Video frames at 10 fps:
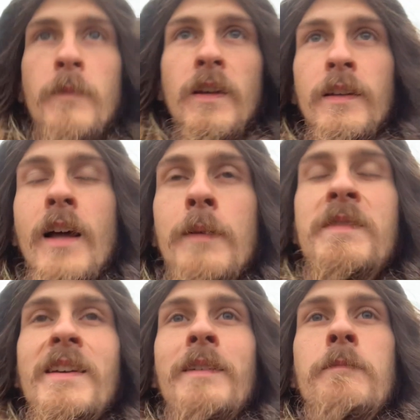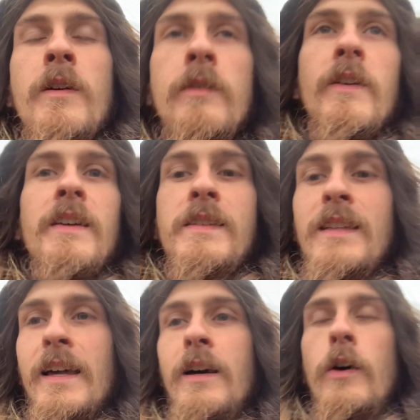you know what I'm saying, bro? It's
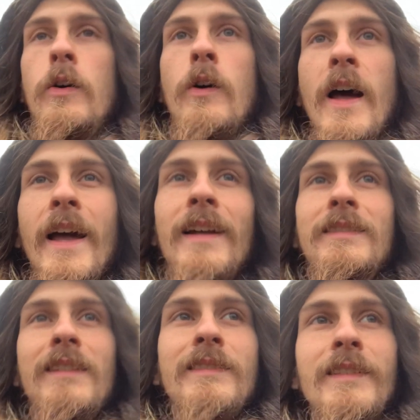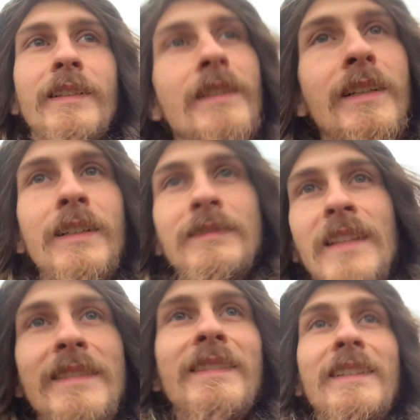like a whole act that the,
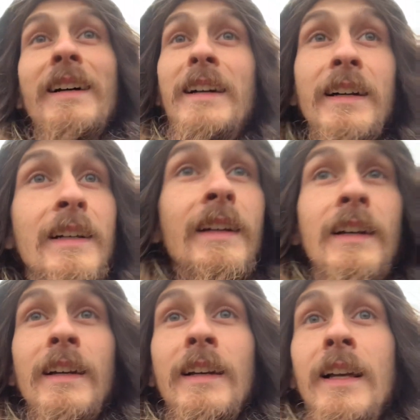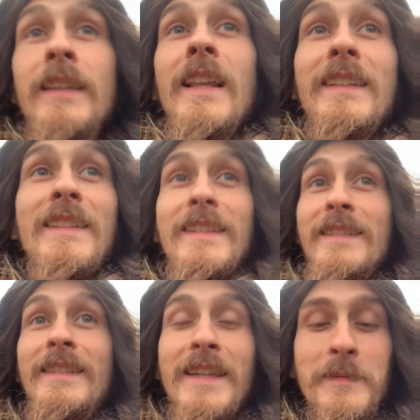that the, like
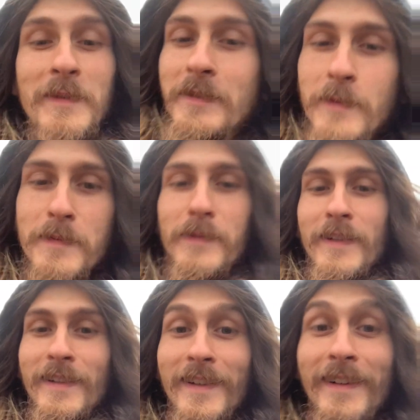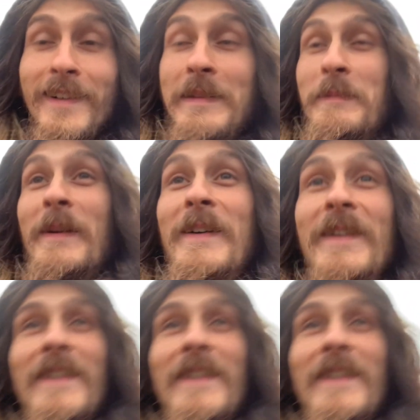these demons be putting on, bro.